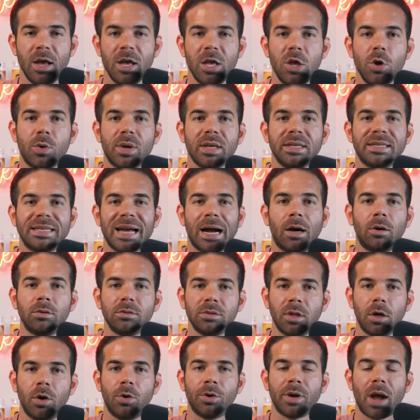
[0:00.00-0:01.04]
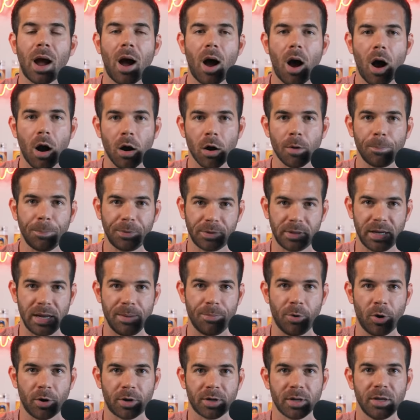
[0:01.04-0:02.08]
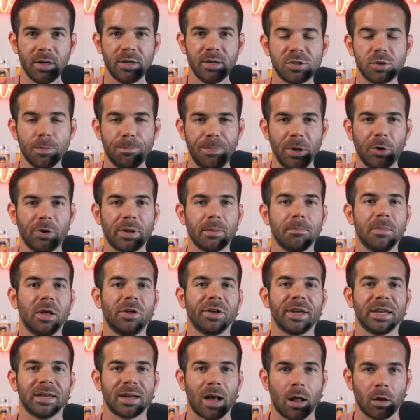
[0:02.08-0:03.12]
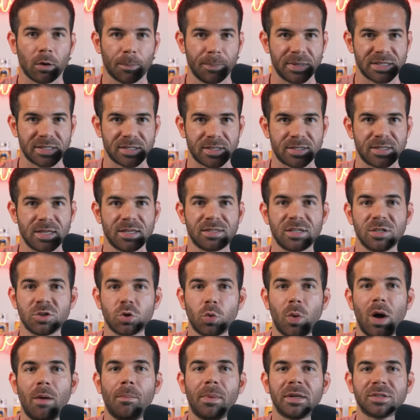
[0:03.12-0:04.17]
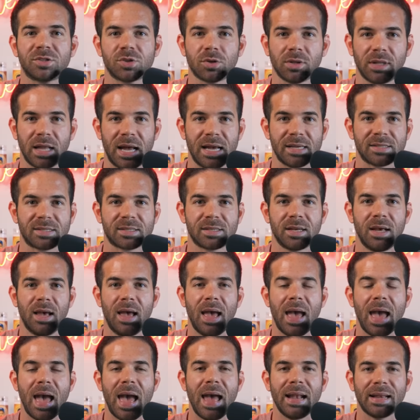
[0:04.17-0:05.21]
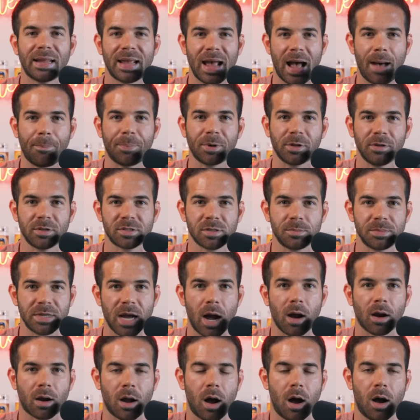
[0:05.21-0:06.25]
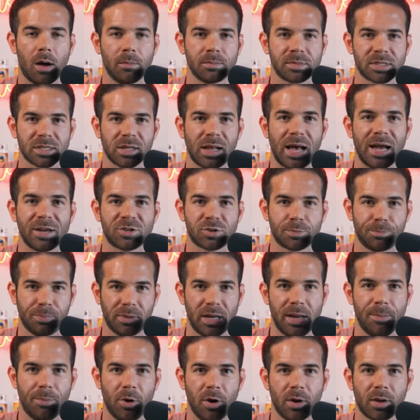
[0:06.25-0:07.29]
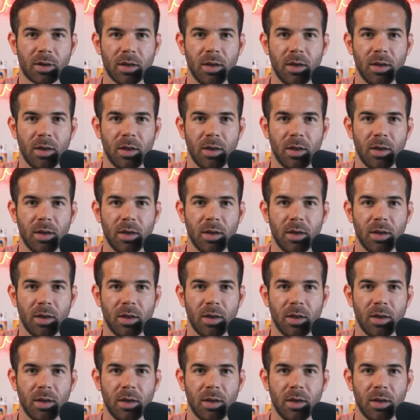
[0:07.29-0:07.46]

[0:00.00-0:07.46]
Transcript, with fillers: you can download our playbook to building million dollar businesses in 12 months or less at capitalism.com slash playbook.